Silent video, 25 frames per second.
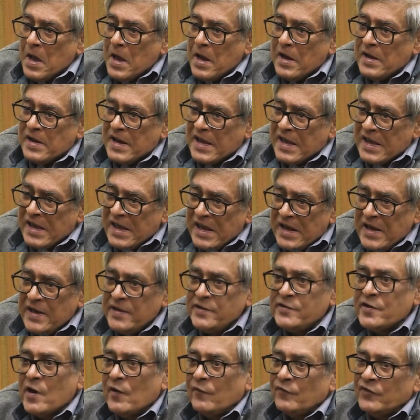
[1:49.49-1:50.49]
In
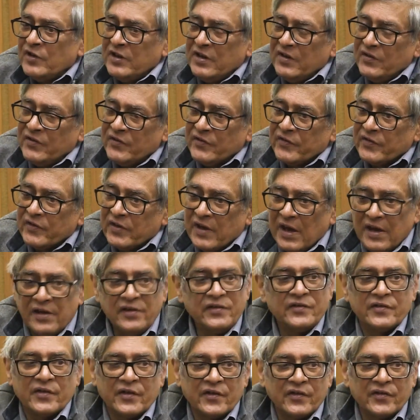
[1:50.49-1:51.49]
each of these
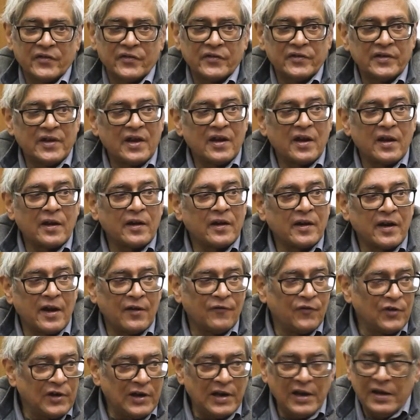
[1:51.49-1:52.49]
cases, there are
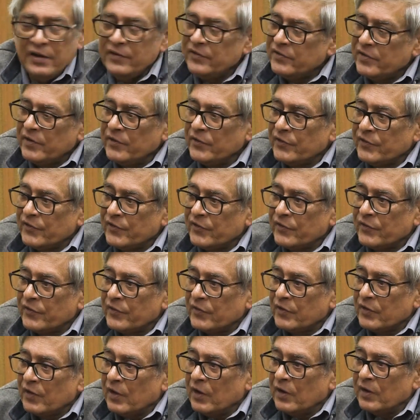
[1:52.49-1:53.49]

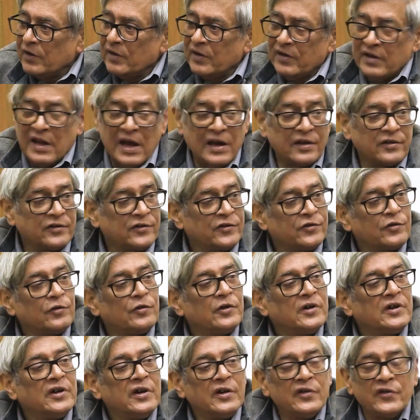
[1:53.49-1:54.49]
revelations that
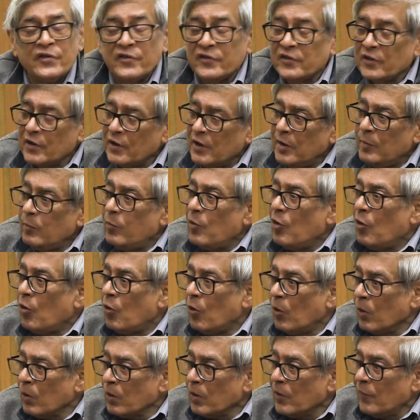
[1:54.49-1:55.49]
should disturb
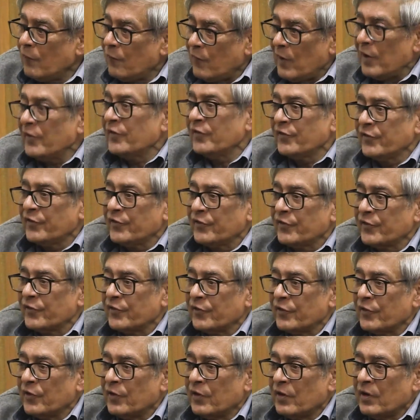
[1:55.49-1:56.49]
all of
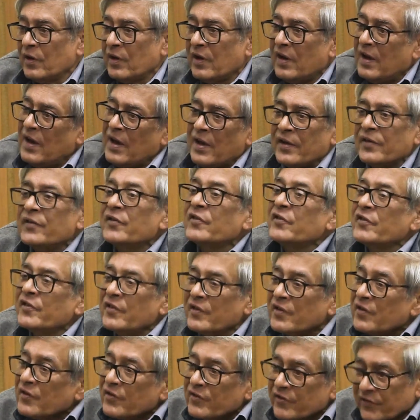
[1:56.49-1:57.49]
us as
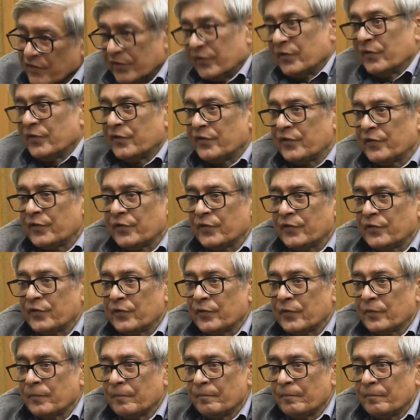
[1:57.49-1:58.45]
citizens.